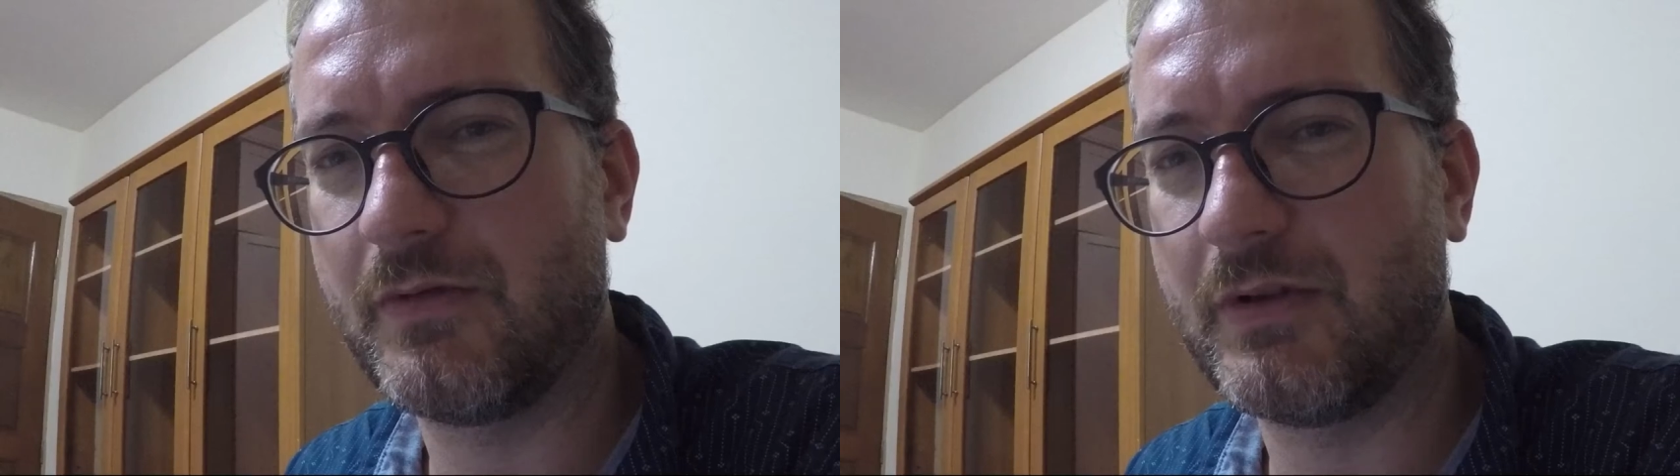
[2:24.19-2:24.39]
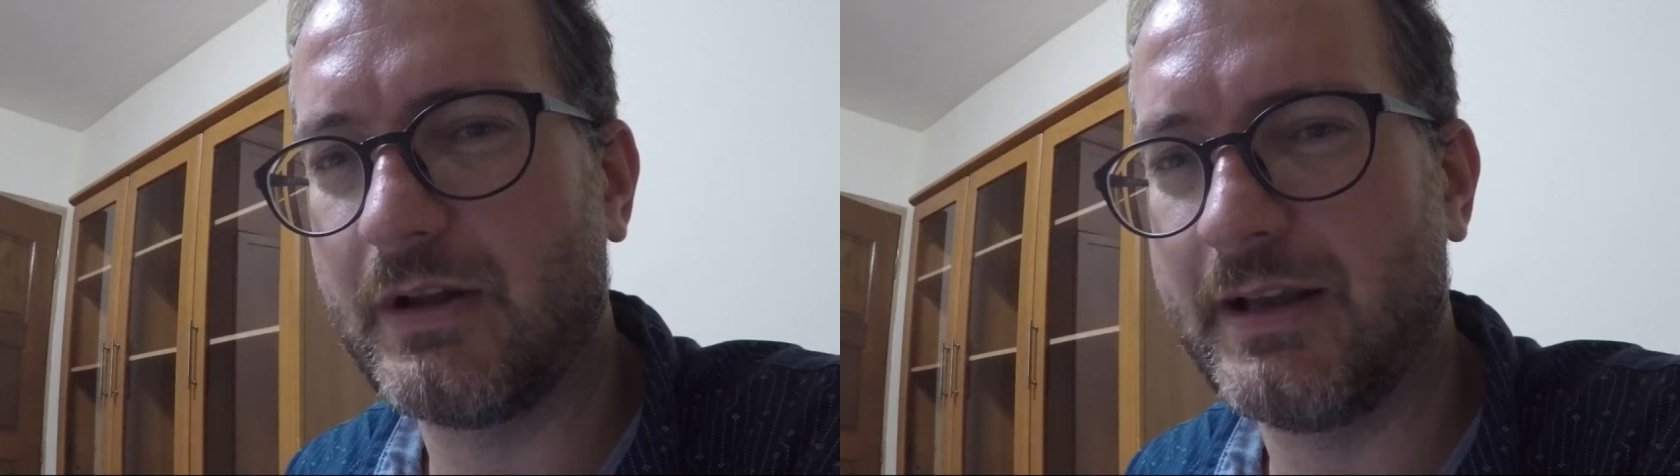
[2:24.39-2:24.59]

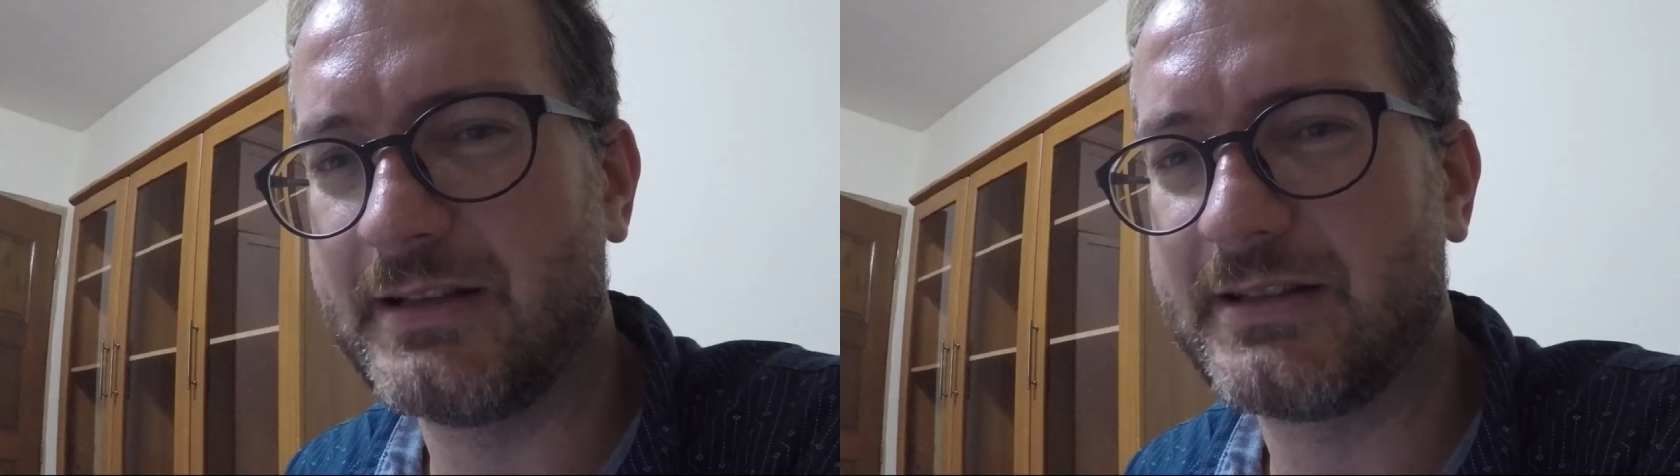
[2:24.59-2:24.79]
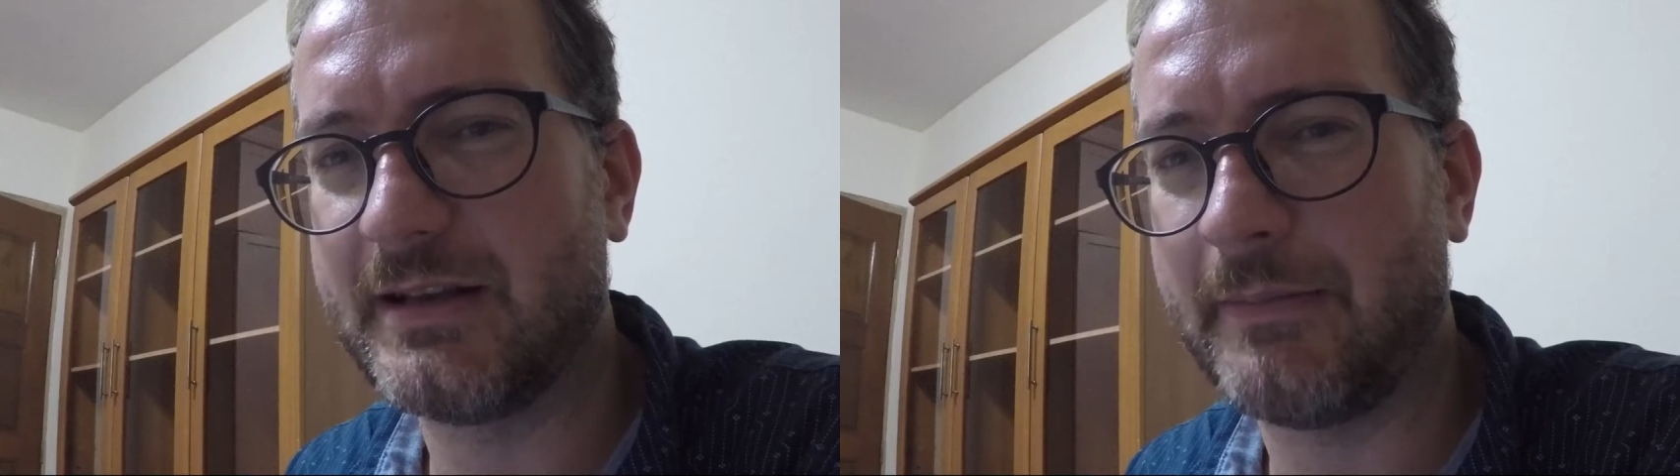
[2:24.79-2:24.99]
is
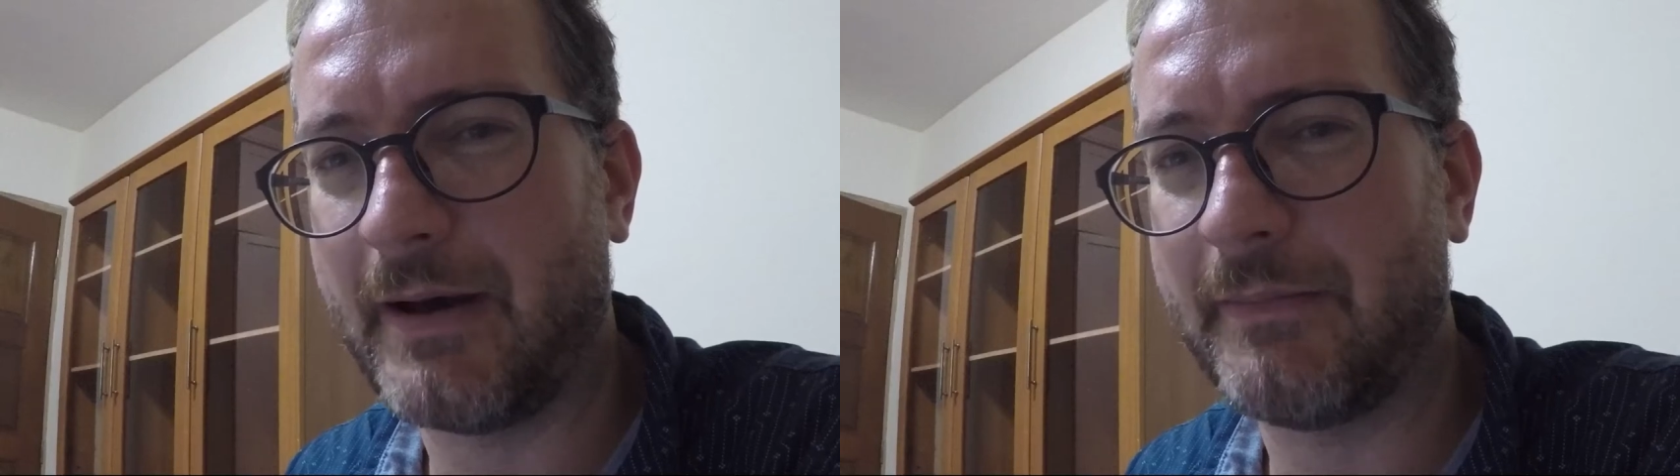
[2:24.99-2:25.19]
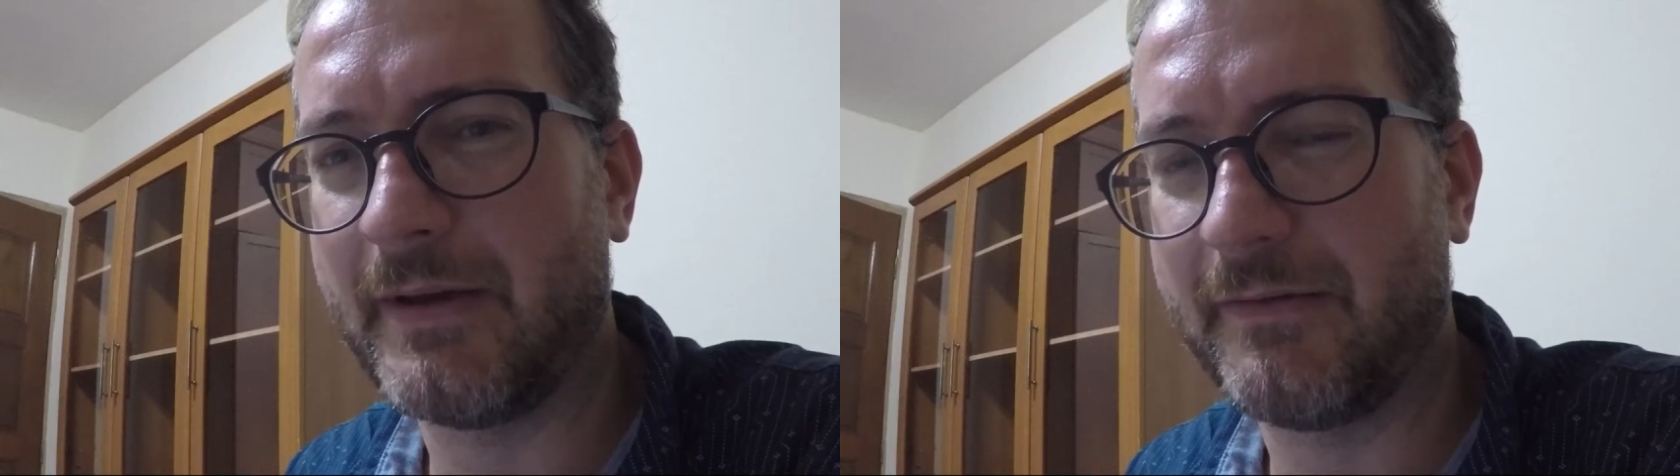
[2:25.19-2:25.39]
about
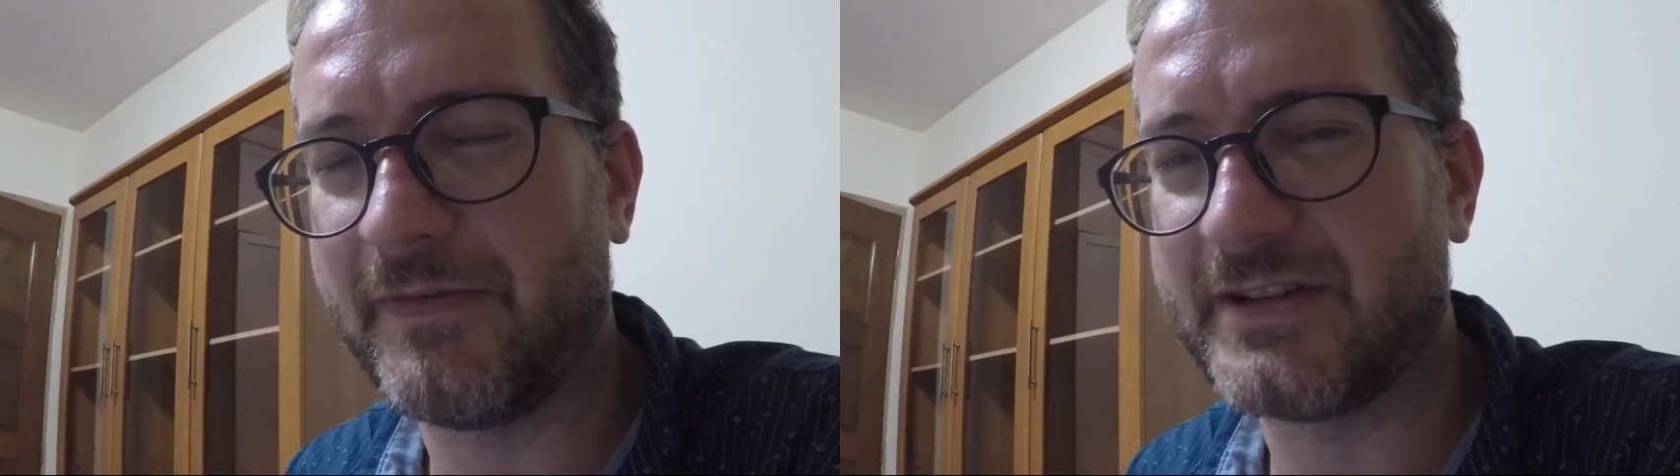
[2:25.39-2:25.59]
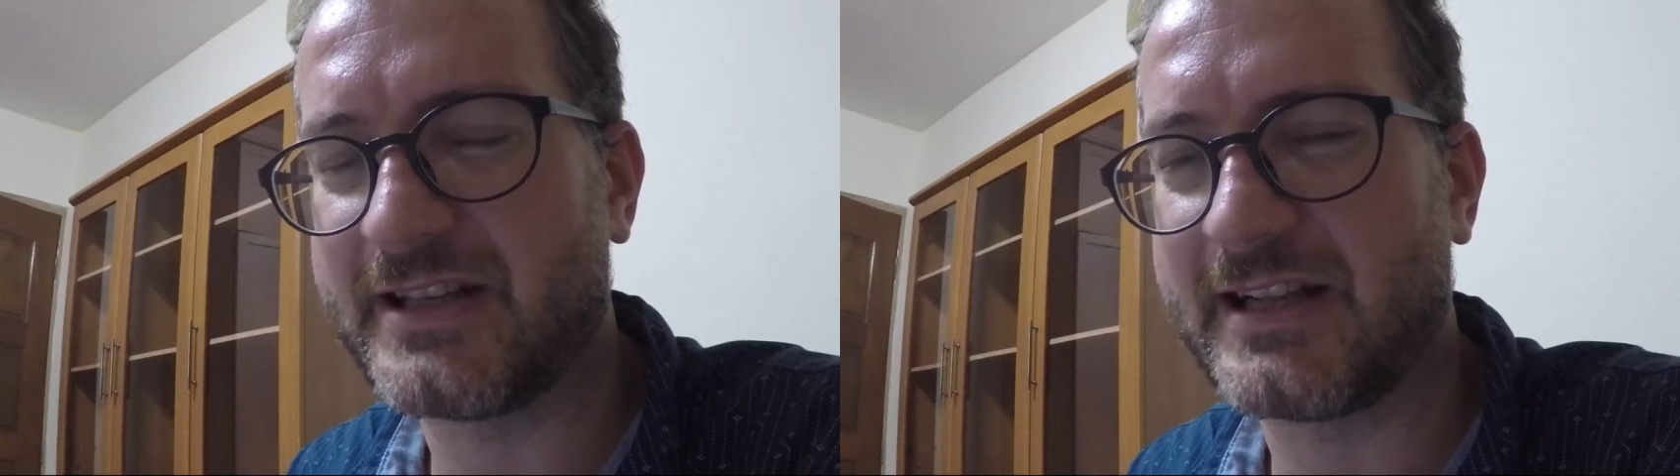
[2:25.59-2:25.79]
being
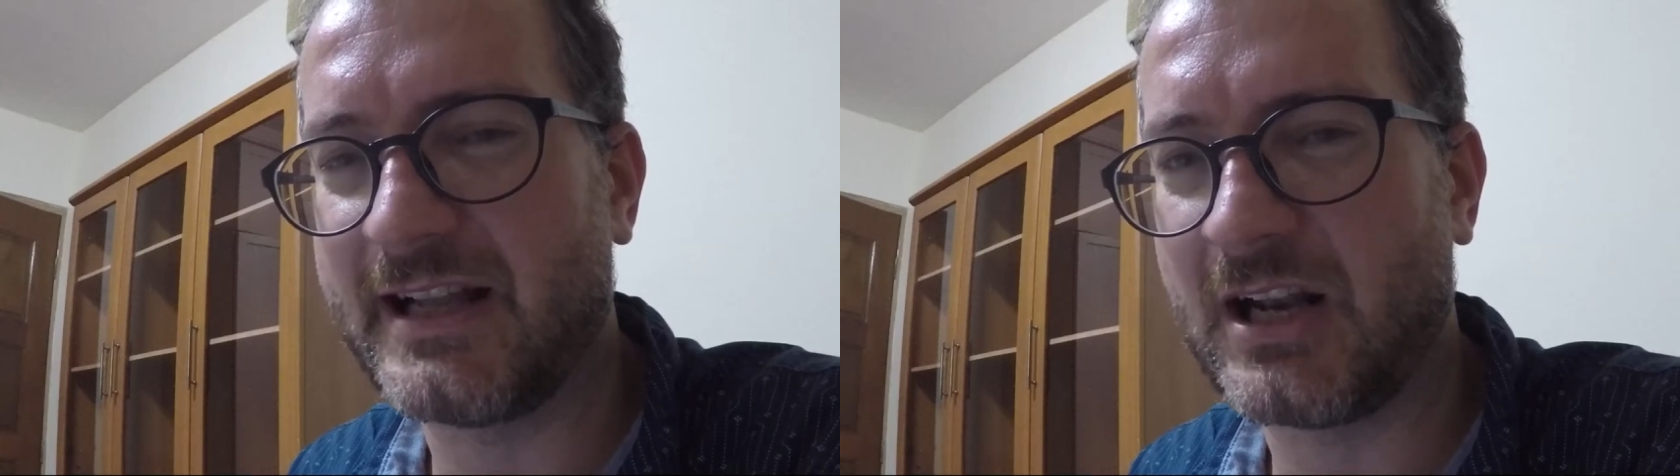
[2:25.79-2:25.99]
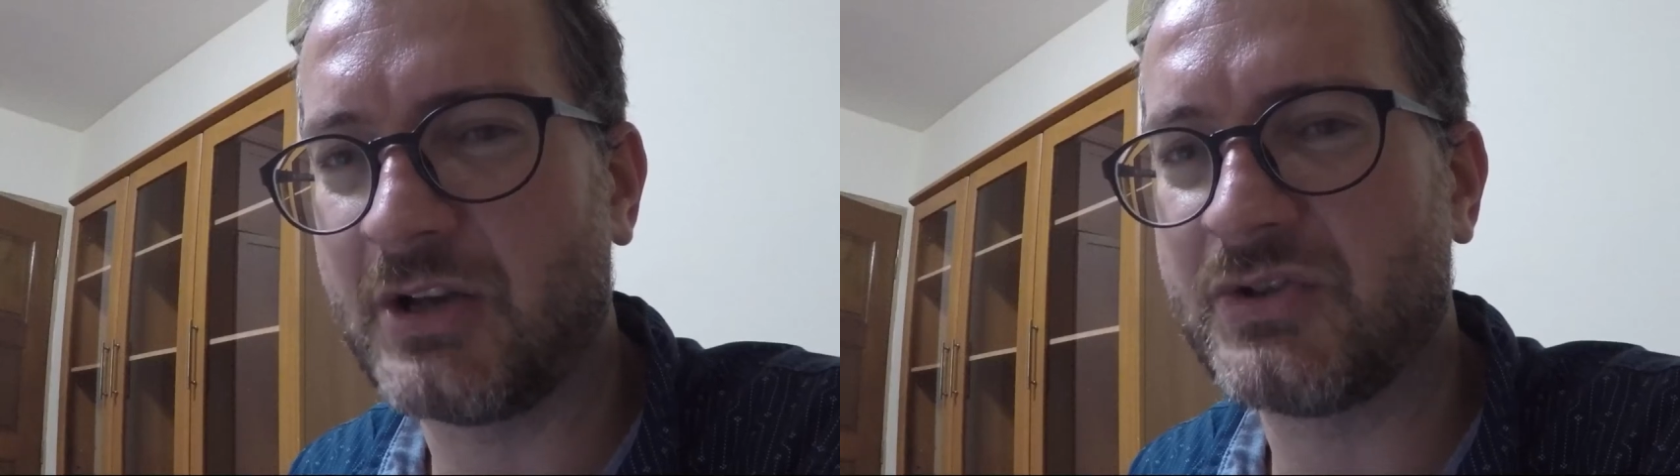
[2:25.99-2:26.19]
physically
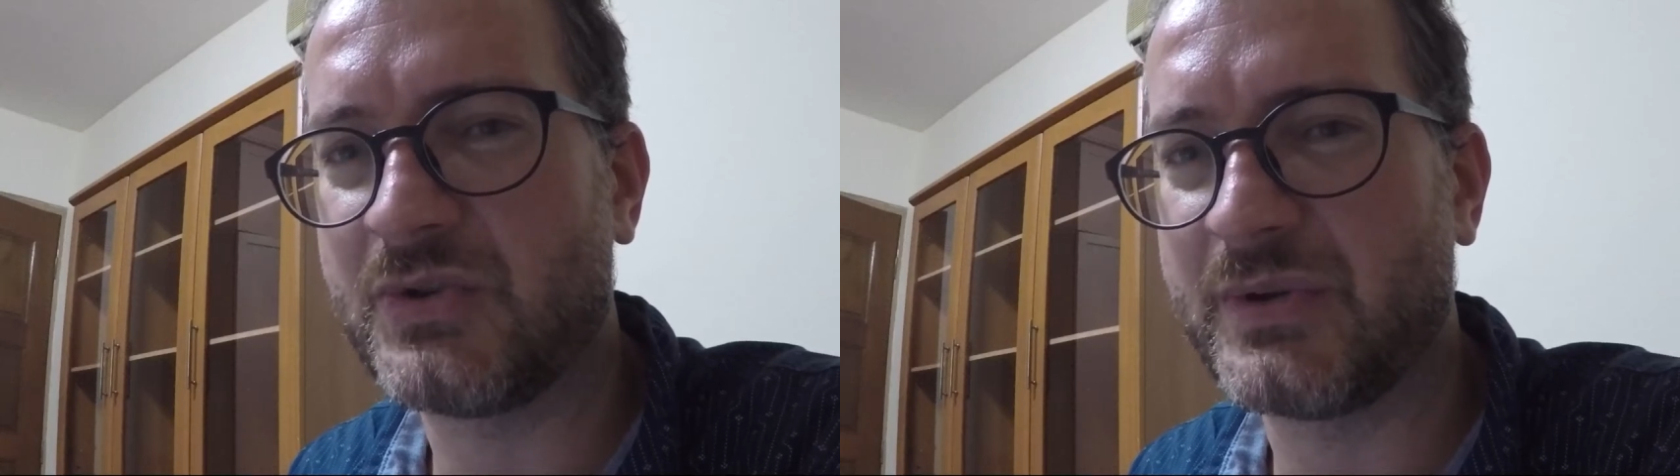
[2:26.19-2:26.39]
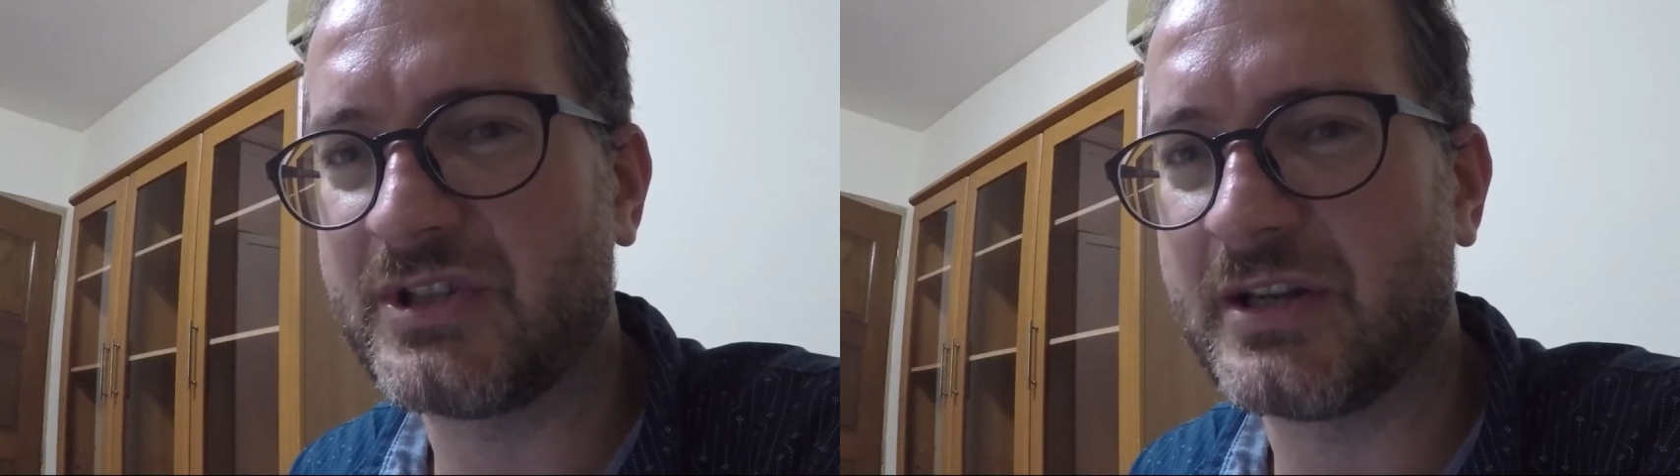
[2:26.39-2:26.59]
close to
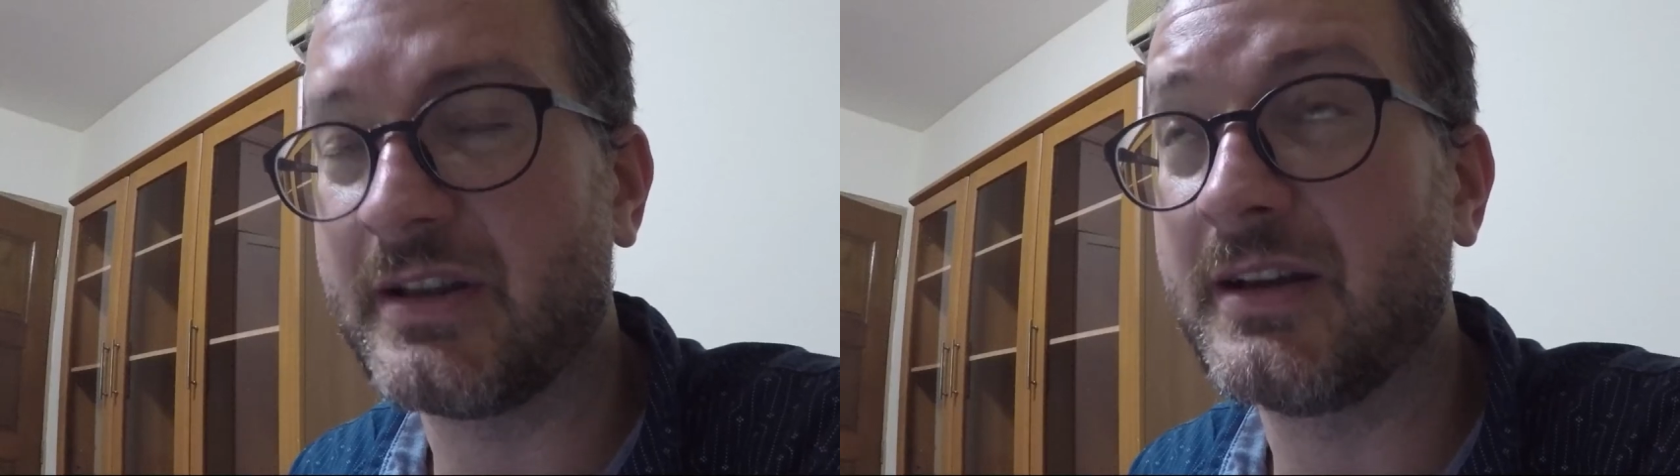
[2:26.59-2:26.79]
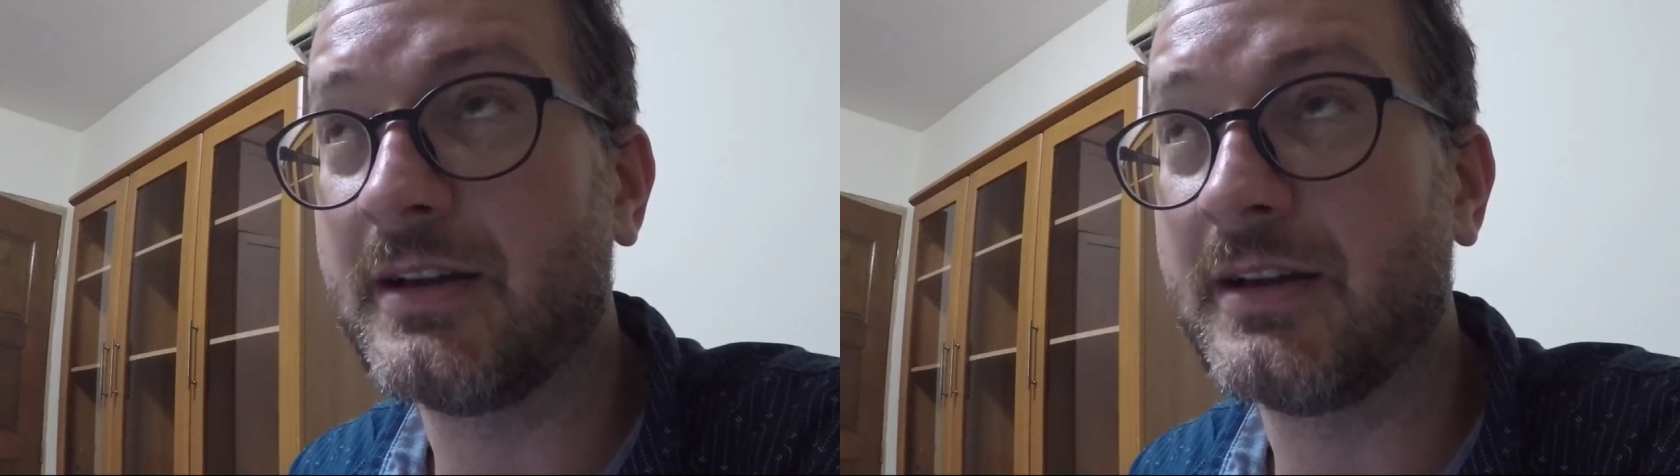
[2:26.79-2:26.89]
each other.